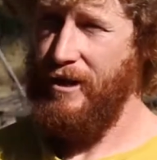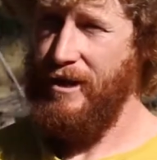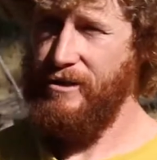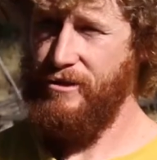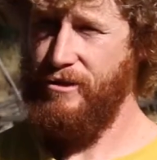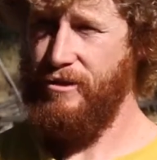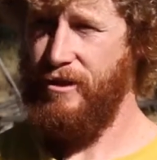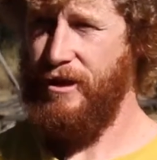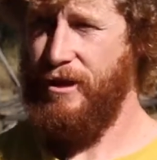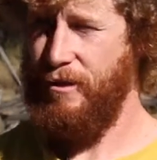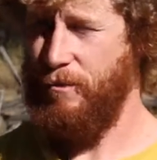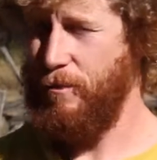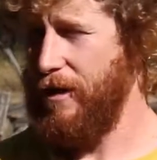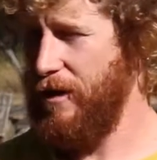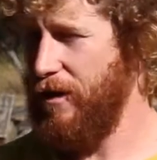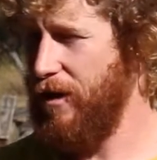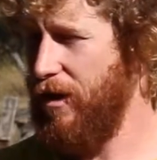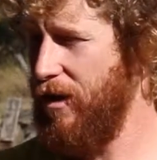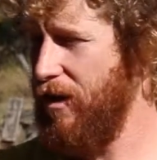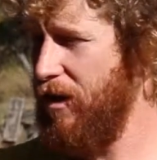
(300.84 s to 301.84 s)
insulate them
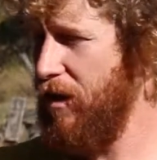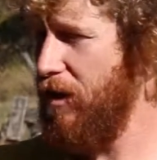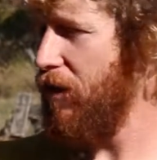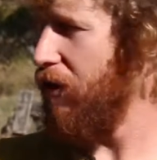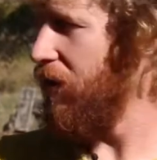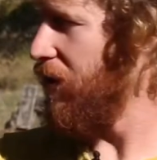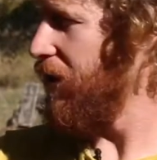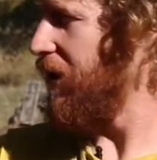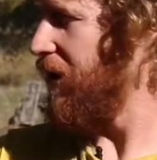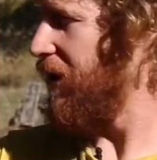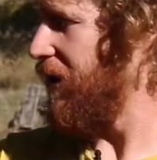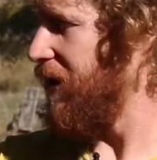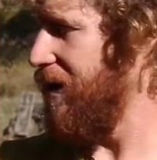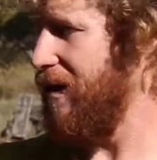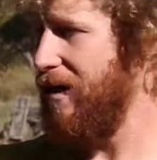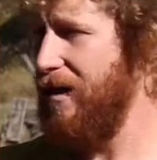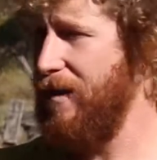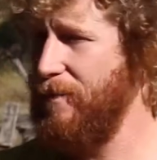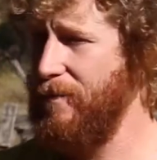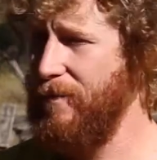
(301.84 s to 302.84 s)
at all.
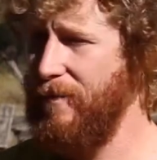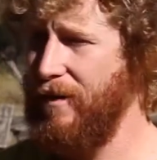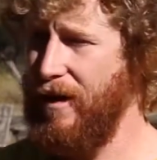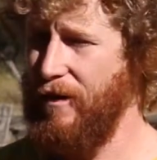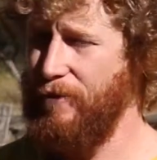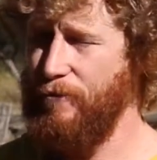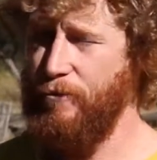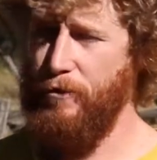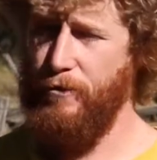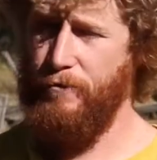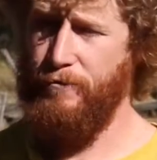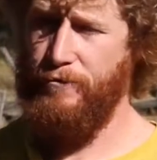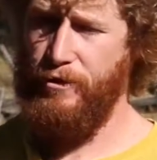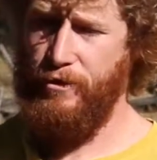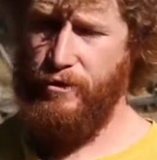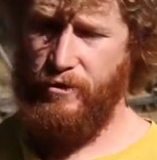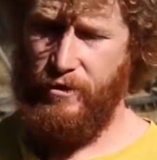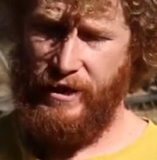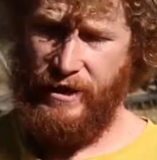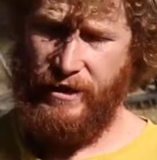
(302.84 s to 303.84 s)
I really
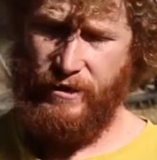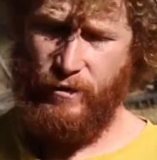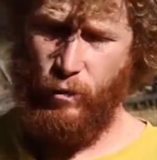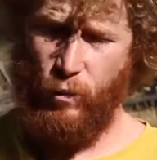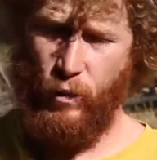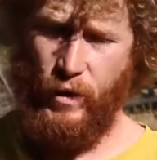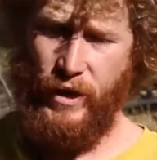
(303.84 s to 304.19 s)
feel like the